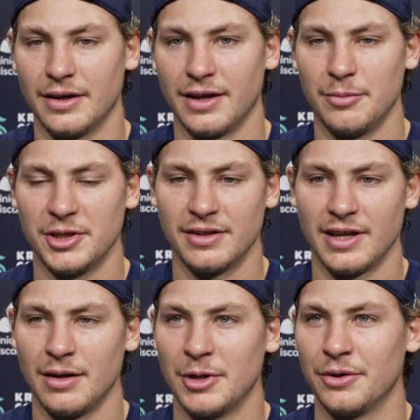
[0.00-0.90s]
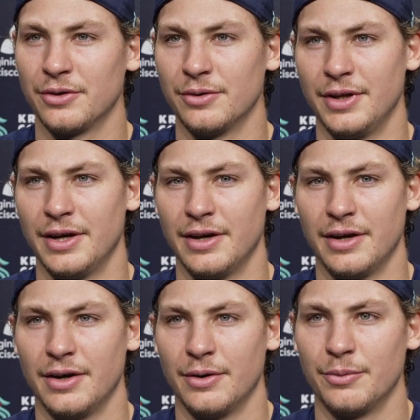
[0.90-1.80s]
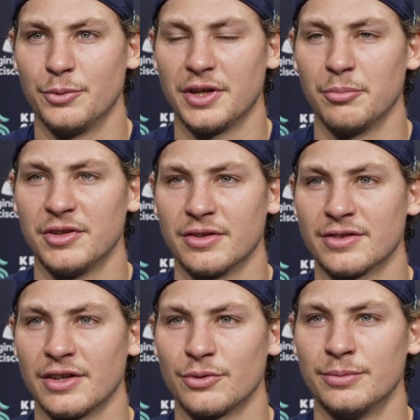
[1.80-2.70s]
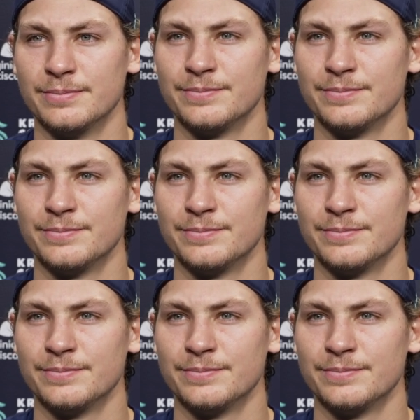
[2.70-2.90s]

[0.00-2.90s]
game in and game out, we can be successful.